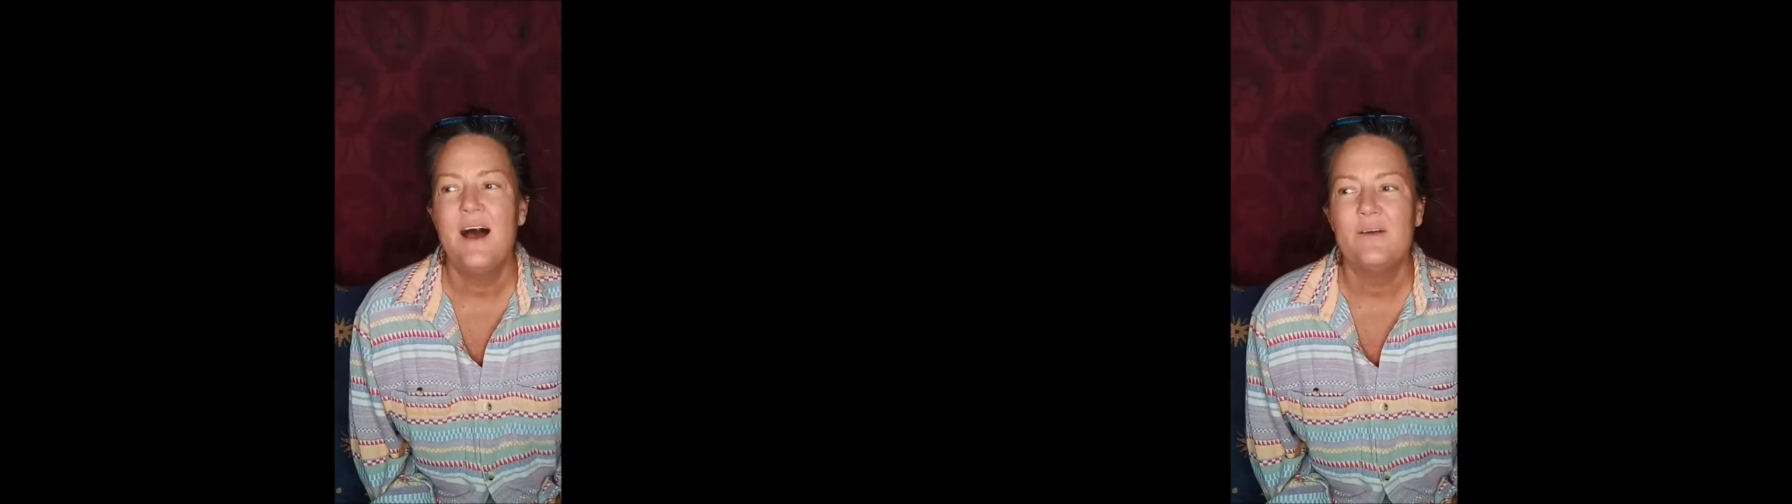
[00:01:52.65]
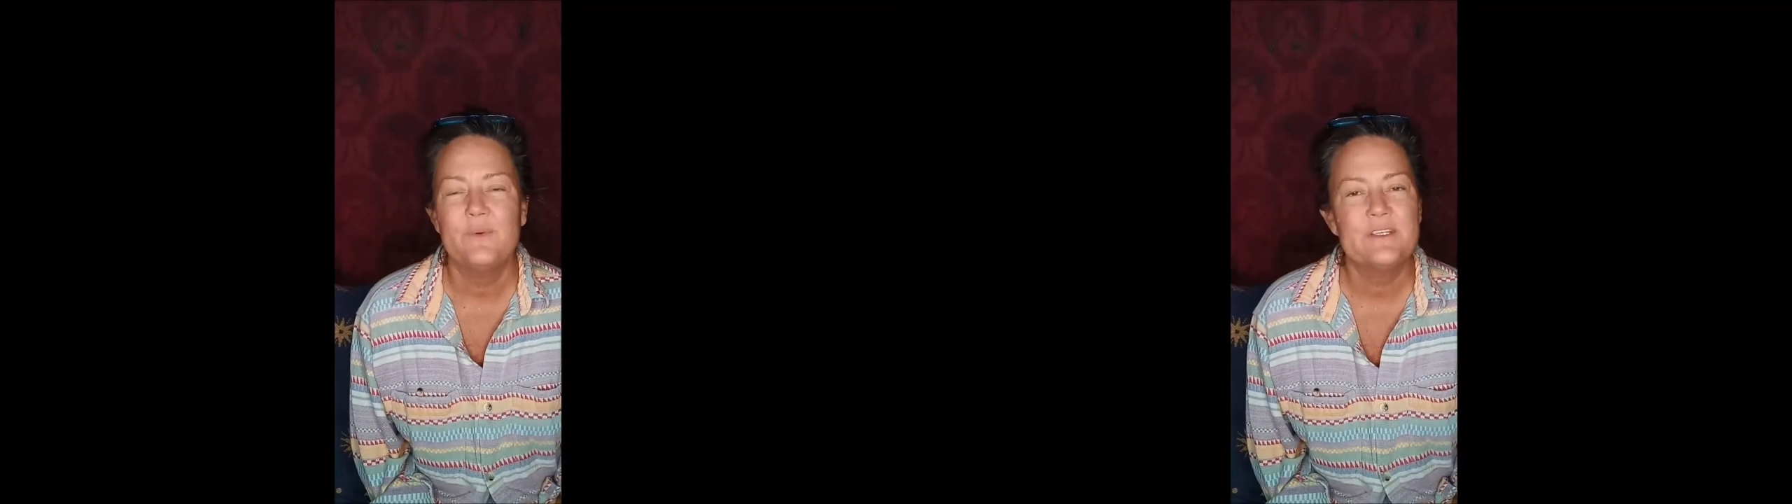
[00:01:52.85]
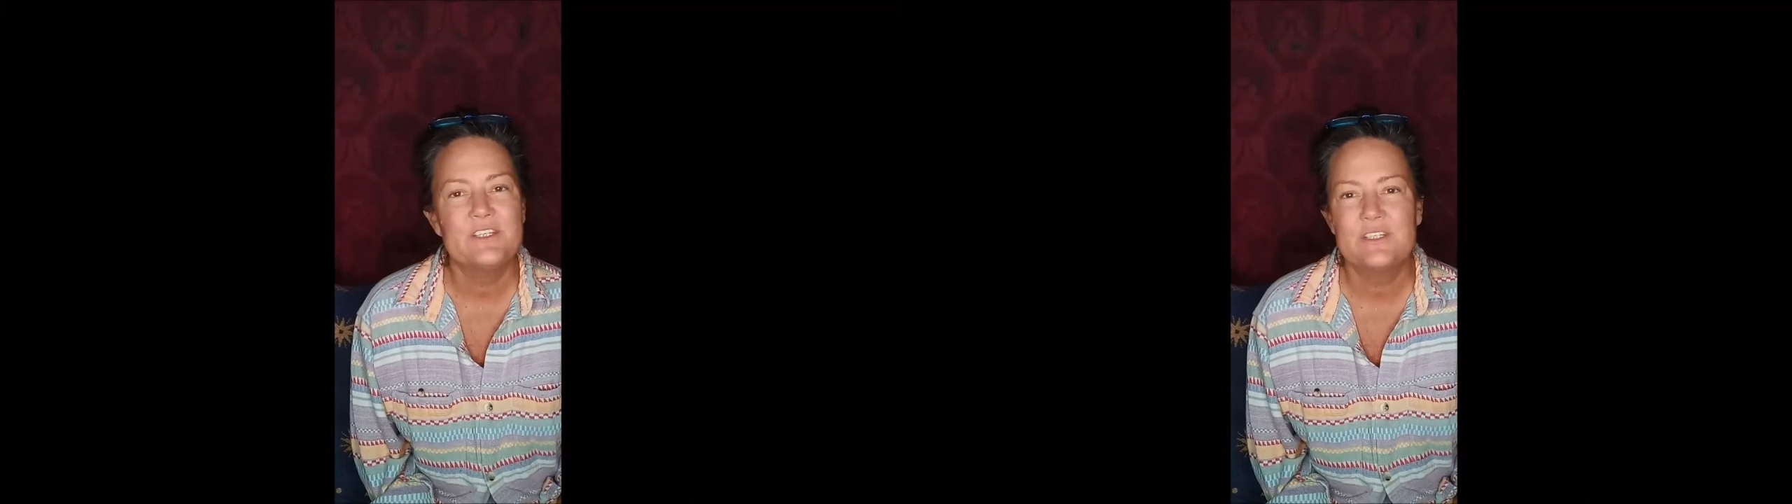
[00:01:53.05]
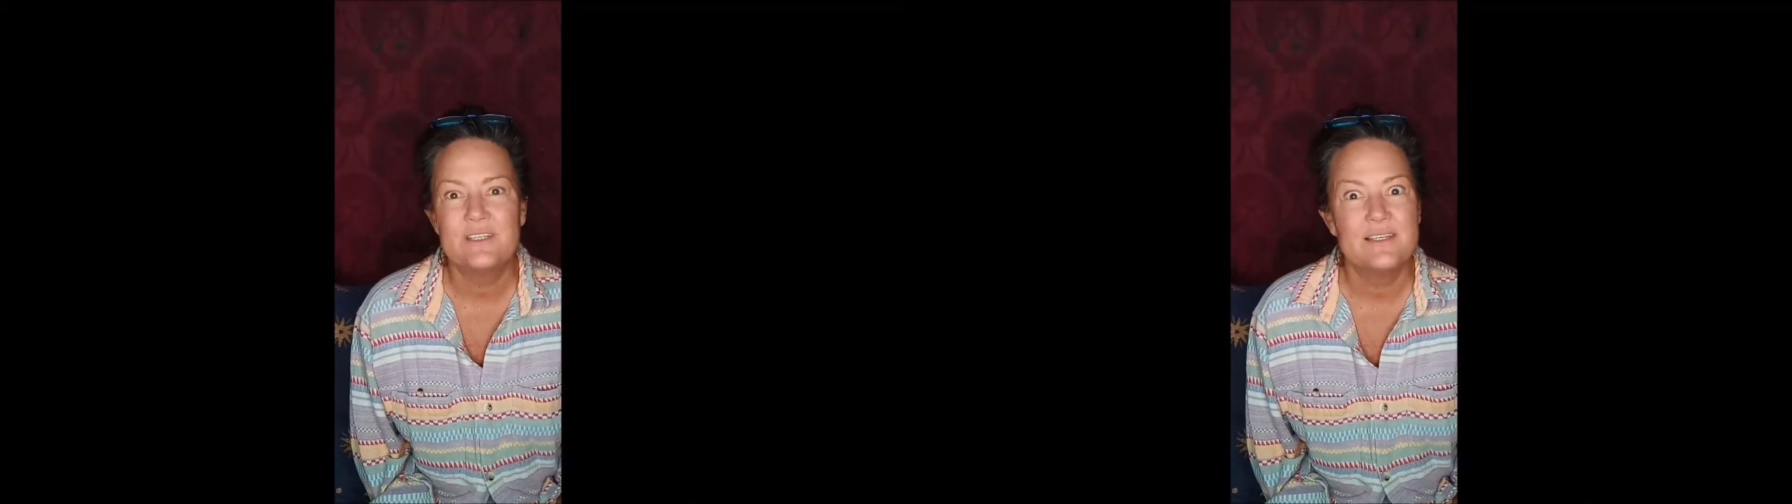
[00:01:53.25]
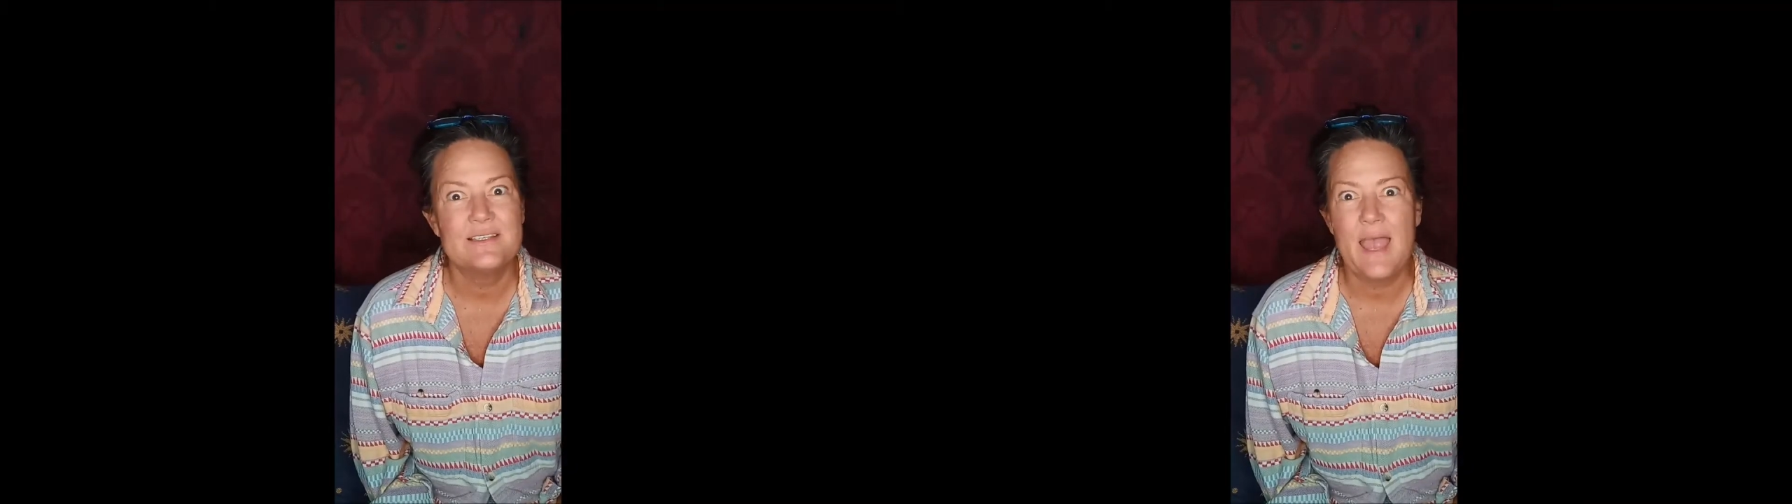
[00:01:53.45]
Which
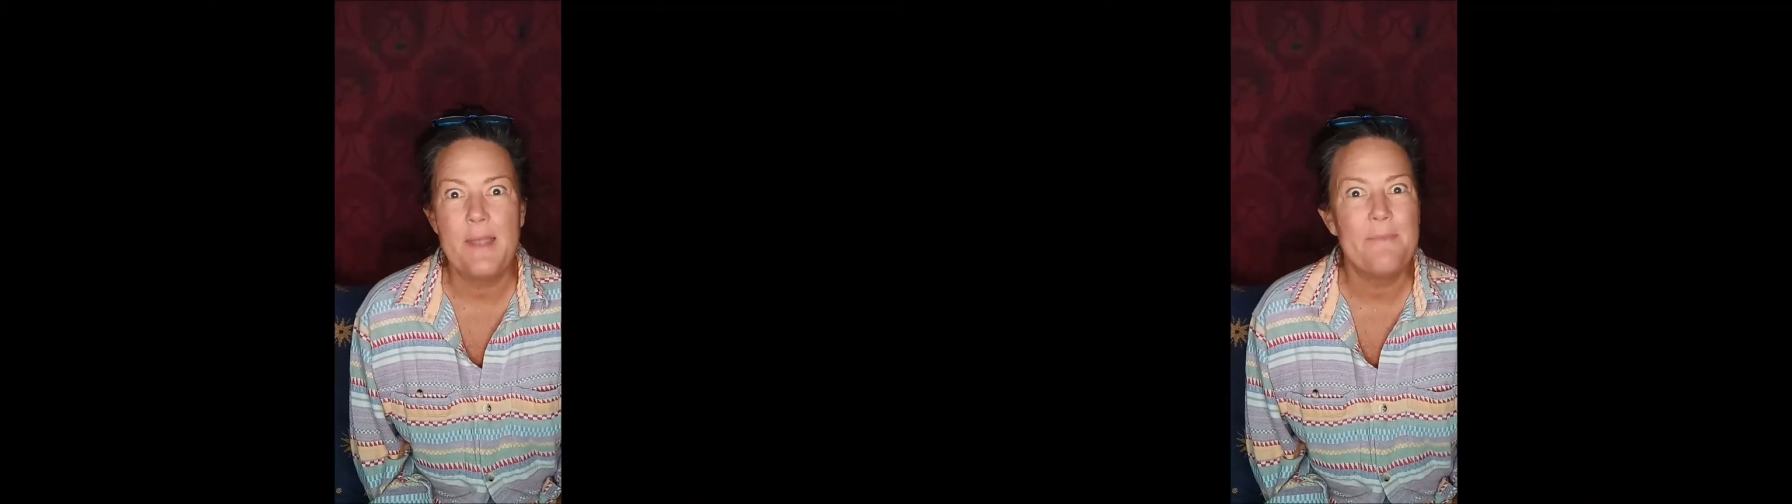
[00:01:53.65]
is a